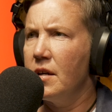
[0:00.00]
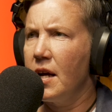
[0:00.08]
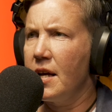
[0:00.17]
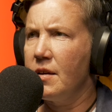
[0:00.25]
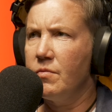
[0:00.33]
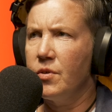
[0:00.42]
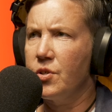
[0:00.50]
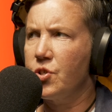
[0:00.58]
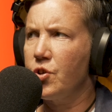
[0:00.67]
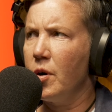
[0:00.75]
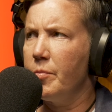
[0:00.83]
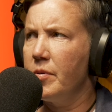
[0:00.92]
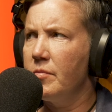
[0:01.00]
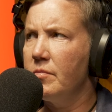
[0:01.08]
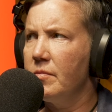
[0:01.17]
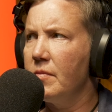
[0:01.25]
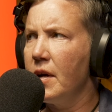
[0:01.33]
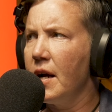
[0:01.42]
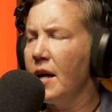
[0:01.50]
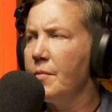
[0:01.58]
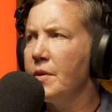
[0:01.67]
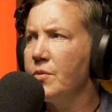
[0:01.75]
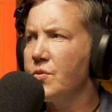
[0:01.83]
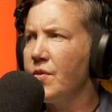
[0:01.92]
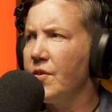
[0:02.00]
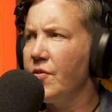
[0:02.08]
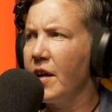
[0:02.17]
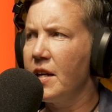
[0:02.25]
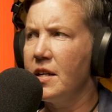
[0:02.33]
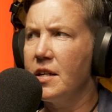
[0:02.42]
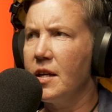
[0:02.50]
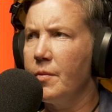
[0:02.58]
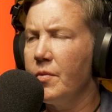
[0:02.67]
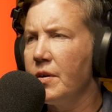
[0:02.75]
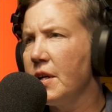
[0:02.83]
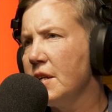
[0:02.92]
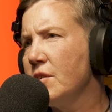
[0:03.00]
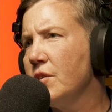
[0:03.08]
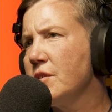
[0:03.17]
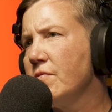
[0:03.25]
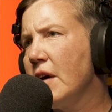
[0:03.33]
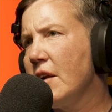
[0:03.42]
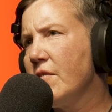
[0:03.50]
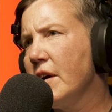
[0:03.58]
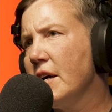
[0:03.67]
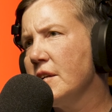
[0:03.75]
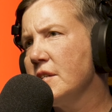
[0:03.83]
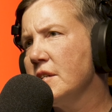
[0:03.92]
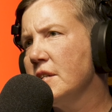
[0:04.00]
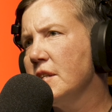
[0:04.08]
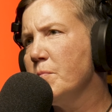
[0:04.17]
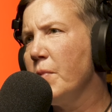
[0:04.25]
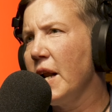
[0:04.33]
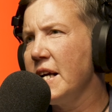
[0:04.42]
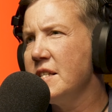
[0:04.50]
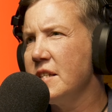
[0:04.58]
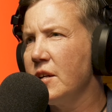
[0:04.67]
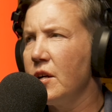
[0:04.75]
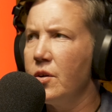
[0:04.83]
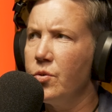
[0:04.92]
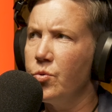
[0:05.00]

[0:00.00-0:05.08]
a, a shop. Um, and it was very fun. Ended up, I get, got to run around in the blazing